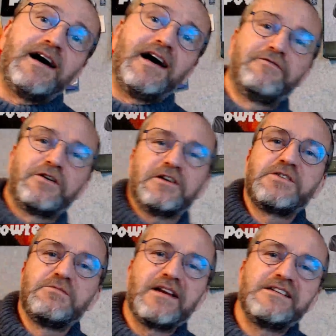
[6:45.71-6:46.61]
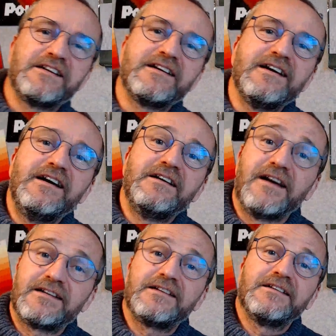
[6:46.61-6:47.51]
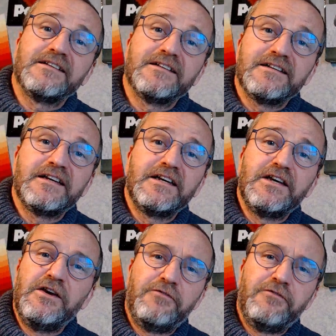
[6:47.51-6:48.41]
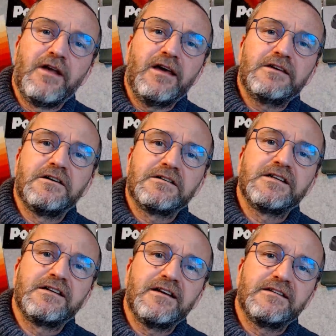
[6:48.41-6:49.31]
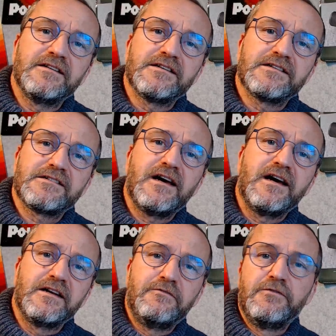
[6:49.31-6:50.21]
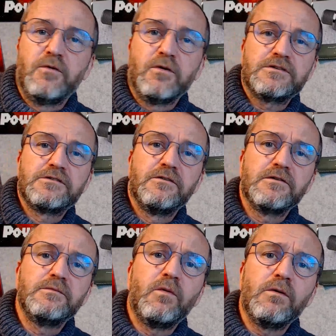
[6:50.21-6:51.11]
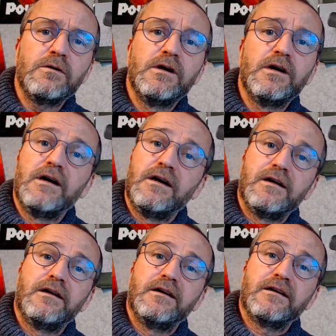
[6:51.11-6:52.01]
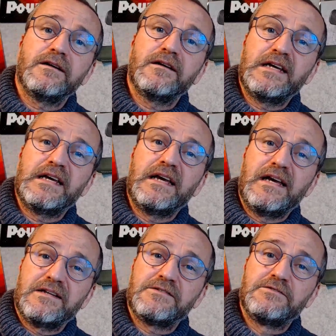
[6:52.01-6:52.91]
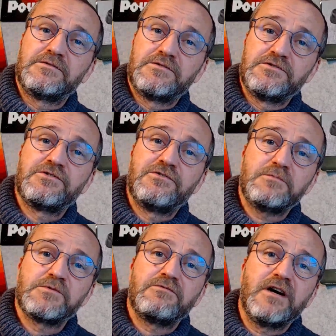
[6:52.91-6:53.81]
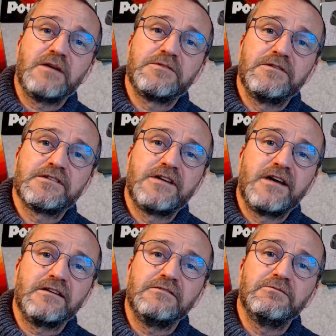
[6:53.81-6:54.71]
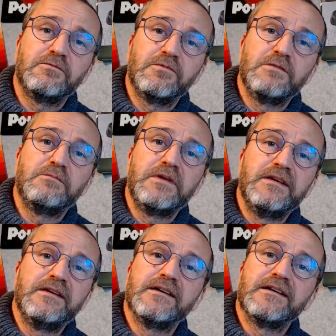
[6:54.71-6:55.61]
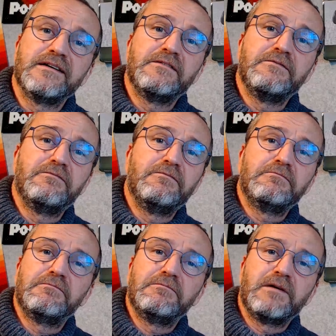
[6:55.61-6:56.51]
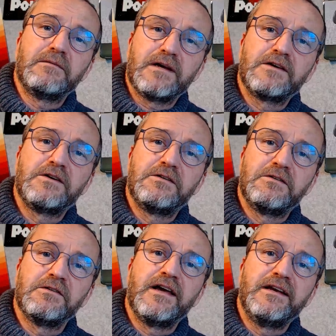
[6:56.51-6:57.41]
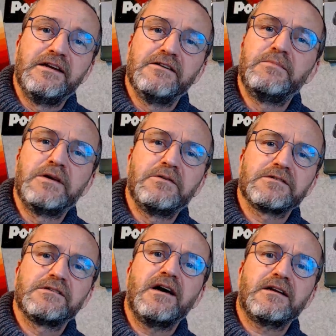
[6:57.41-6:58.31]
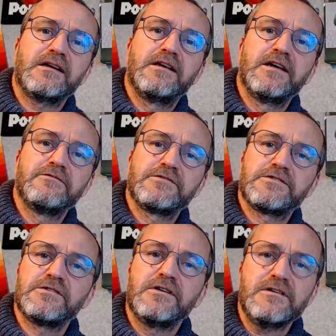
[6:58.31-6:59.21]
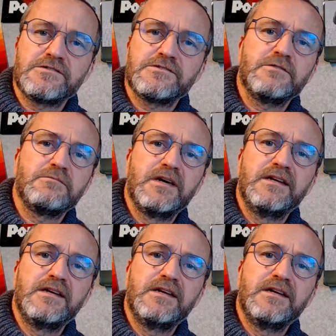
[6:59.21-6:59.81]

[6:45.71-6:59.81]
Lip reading: I forgot to mention that if you like content like this and if you want to learn more, to subscribe to this channel will be a good idea, because that gives us some